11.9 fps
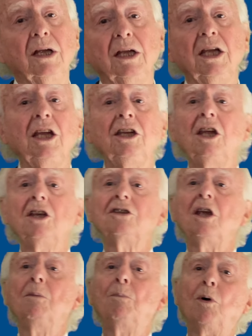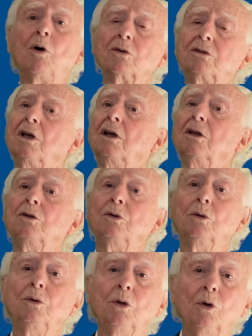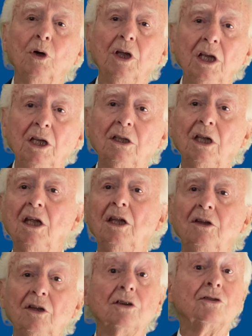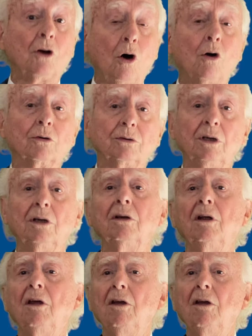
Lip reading: it is important to do it in this order: